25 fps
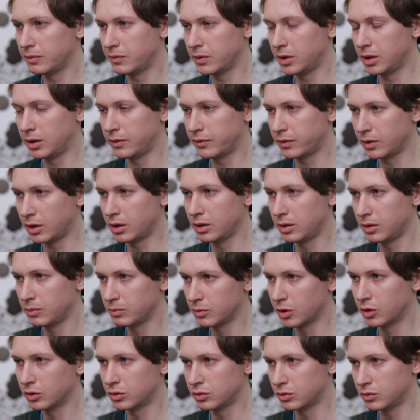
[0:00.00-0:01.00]
even if I am
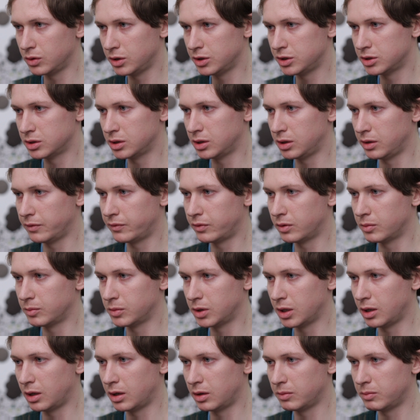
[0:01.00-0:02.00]
not originally from
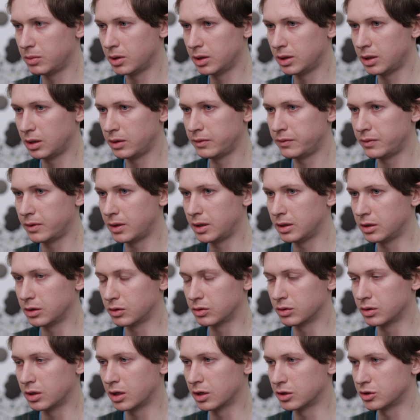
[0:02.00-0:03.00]
there, but I felt a
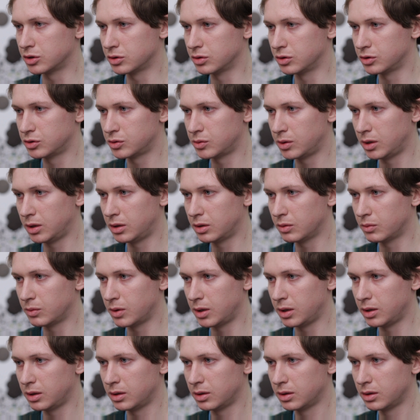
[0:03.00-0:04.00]
connection straight
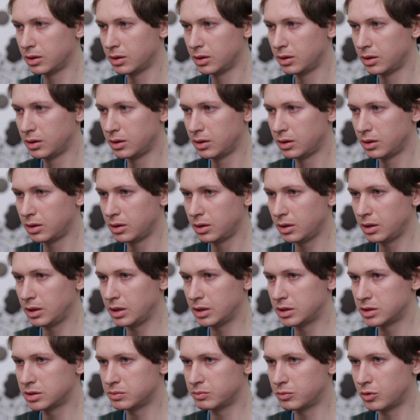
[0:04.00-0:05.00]
away.
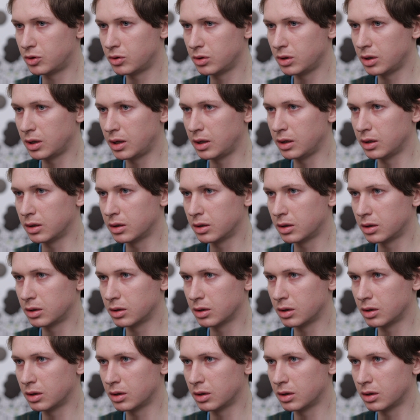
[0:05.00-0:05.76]
It's more like